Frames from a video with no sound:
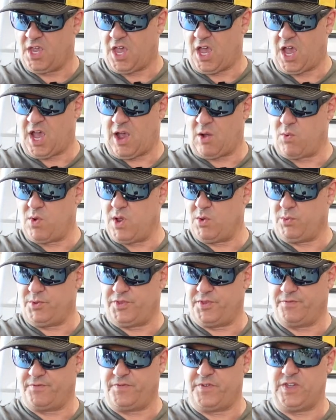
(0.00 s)
I went with
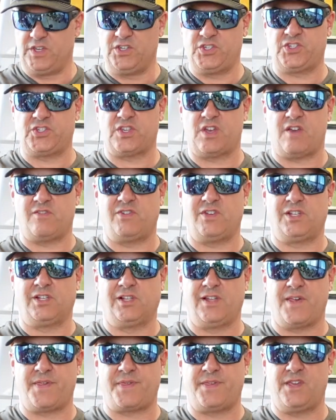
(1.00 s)
the V7
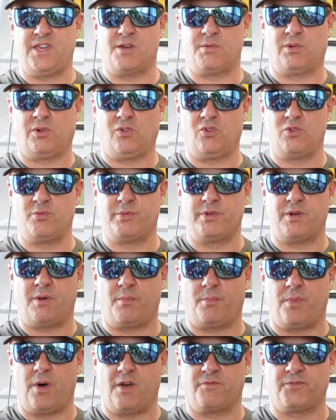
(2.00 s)
lithium
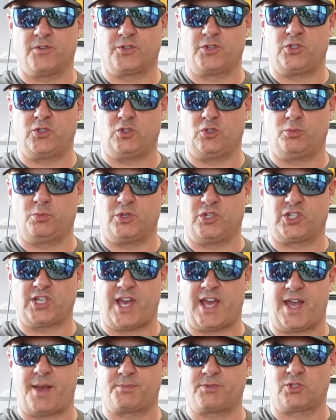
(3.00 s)
aluminum buffer tube, which
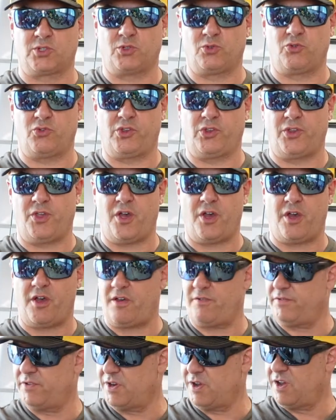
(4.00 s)
I absolutely
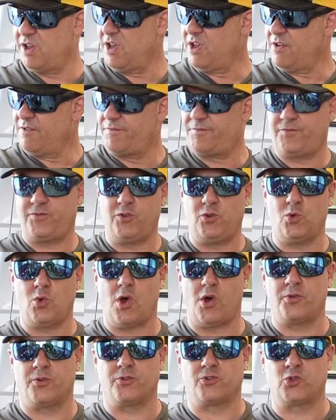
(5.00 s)
love, and a few
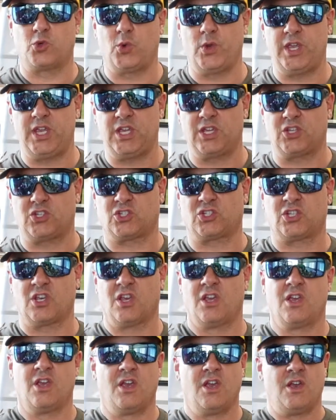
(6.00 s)
other tweaks.
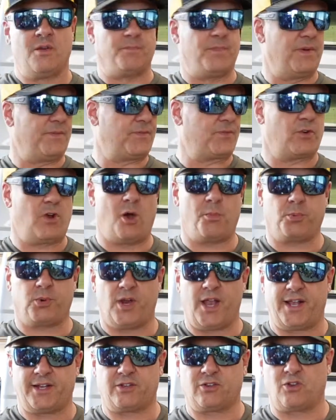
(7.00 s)
But for all
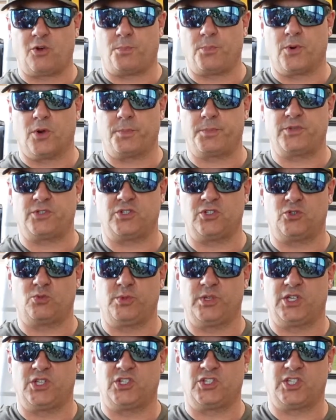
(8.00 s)
practical purposes,
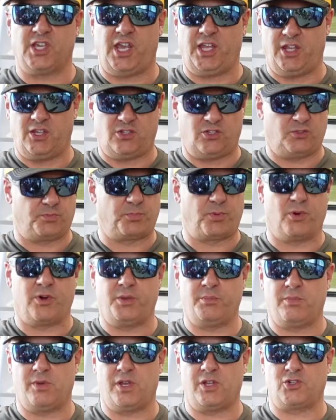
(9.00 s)
we could say this is pretty
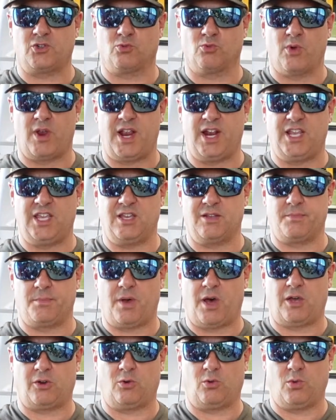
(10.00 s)
much a Radian
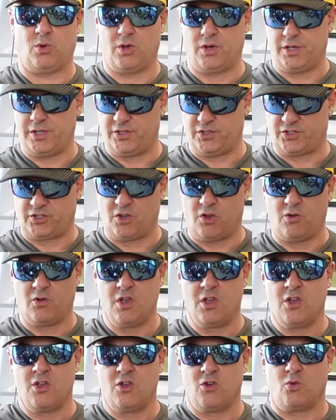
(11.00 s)
Model One. So
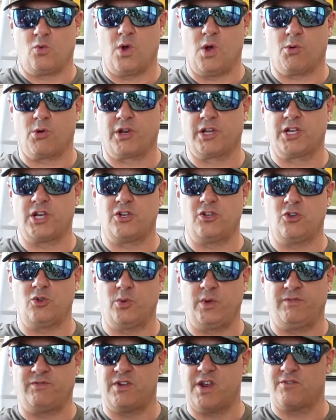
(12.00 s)
what we're gonna do,
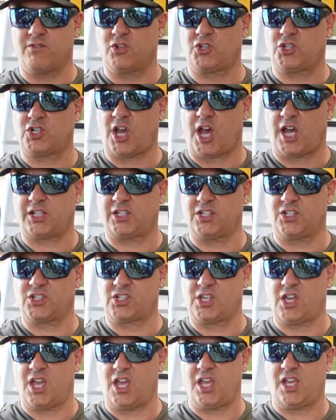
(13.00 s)
we've never shot this
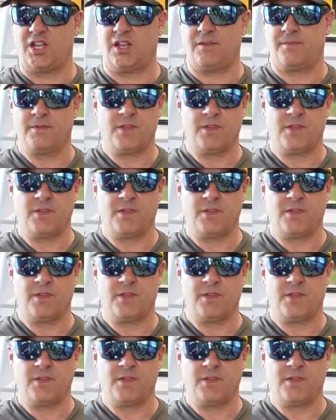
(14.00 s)
gun.